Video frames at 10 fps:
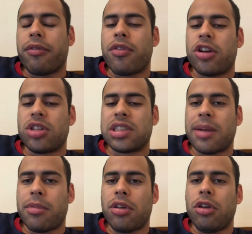fresh and
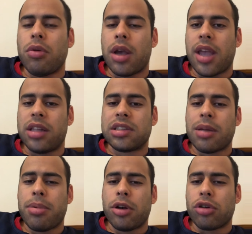something new against the
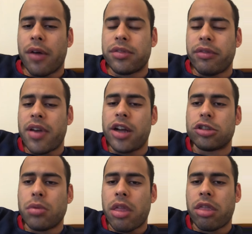Petrov defense
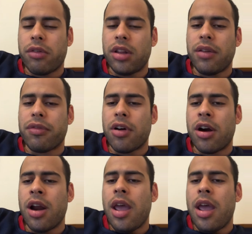with 3d4,